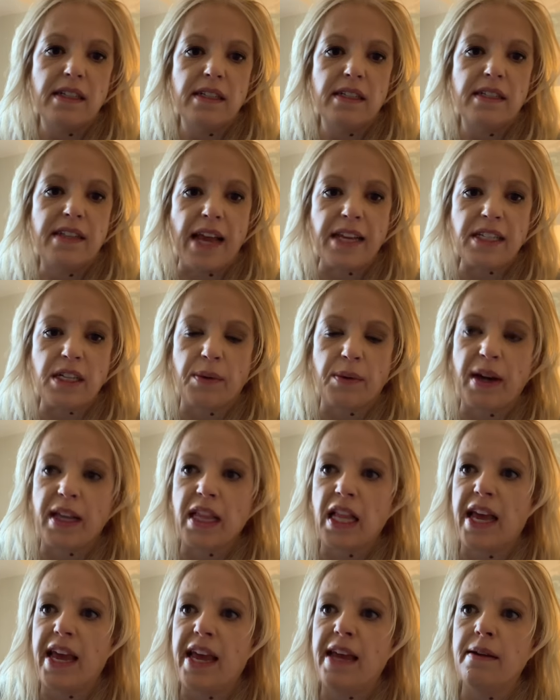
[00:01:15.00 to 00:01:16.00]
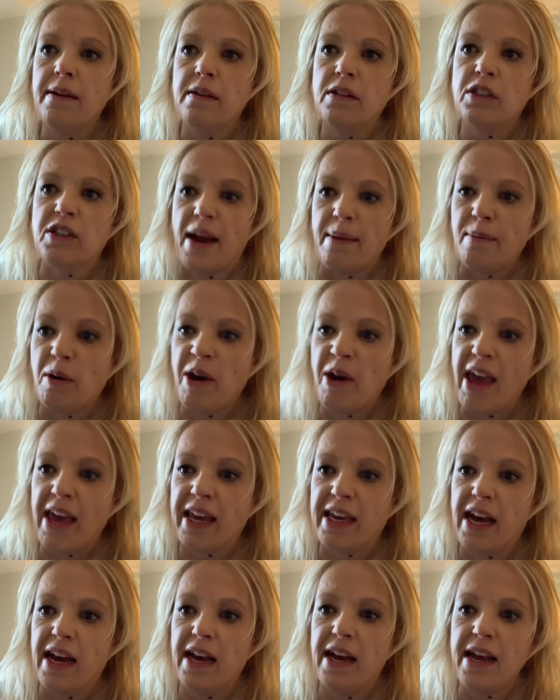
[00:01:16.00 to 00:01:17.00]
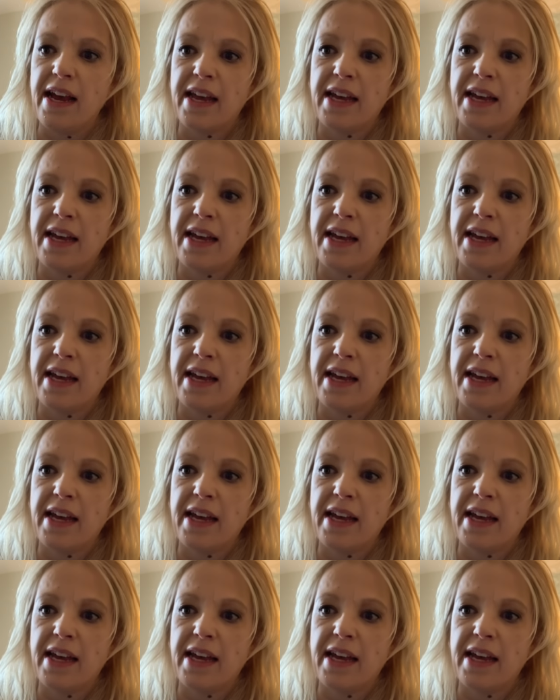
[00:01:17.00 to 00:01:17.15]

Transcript: Daisy Ridley, John Boyega,